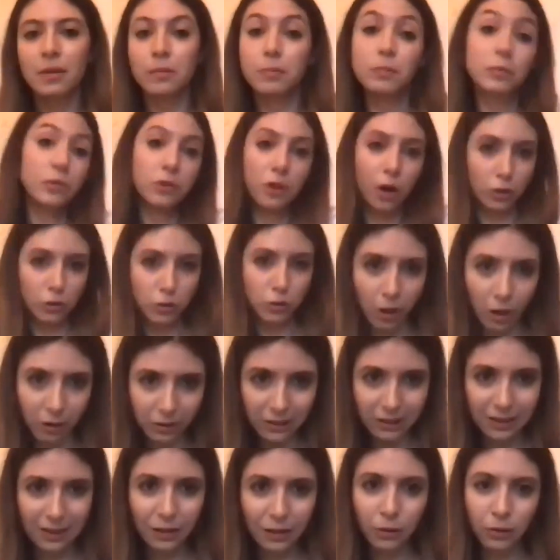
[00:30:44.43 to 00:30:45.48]
Not
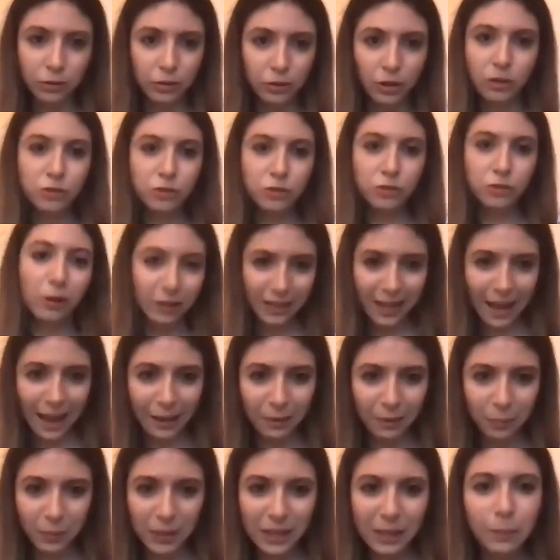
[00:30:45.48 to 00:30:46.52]
only
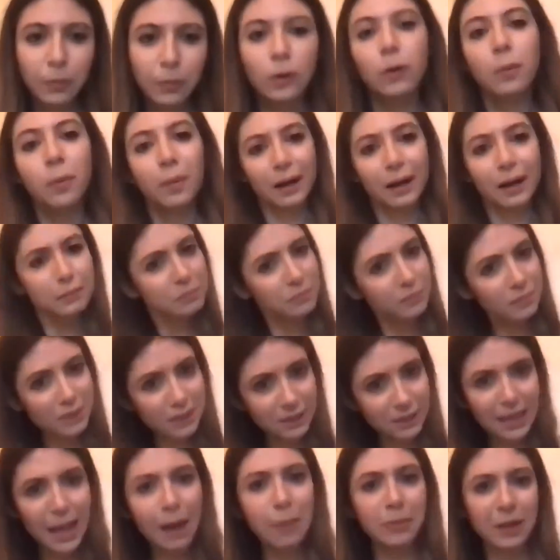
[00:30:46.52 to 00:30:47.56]
young people, but
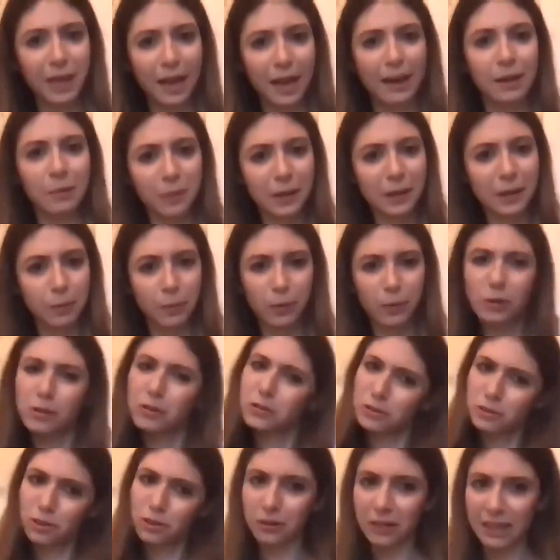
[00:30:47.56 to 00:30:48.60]
some young
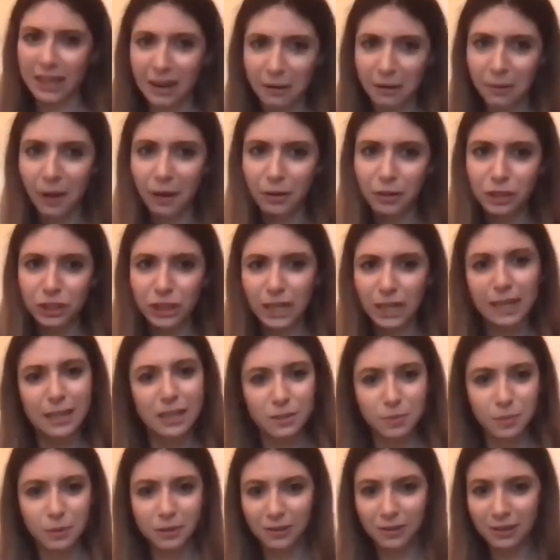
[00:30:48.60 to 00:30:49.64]
people don't care about
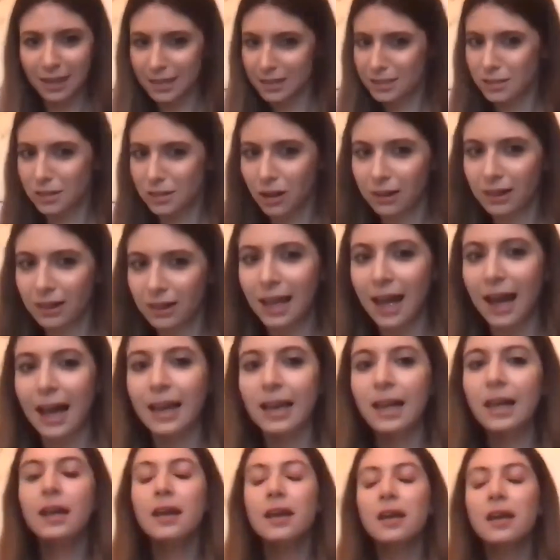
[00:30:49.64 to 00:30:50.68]
Shakespeare, let's not
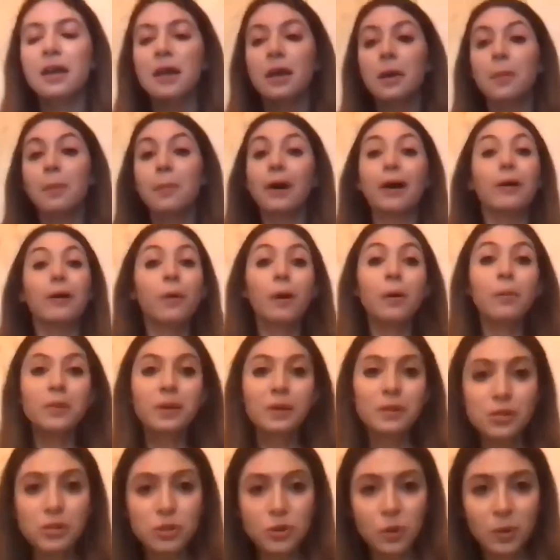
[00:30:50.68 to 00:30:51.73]
lie. But Romeo
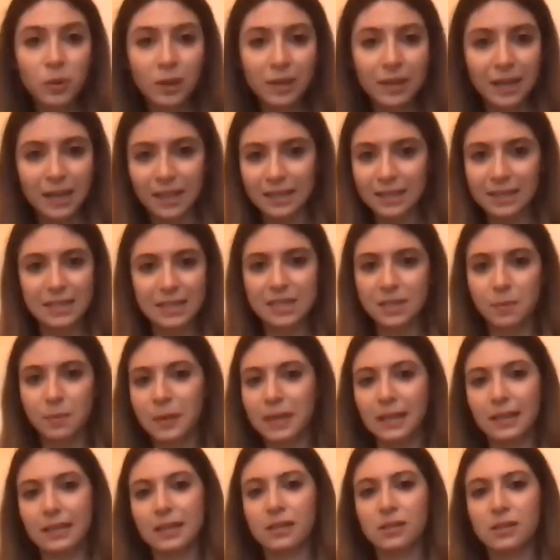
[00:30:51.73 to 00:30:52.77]
and Juliet is
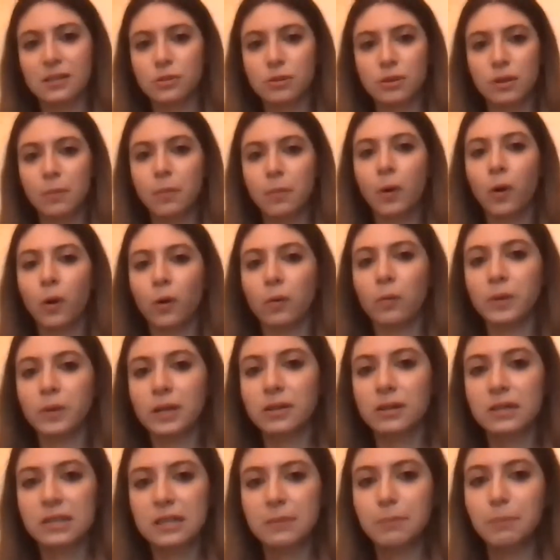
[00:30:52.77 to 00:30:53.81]
appealing to them all
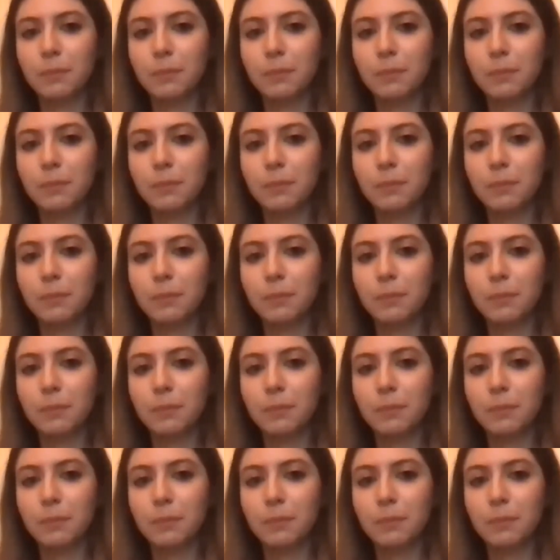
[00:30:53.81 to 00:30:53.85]
because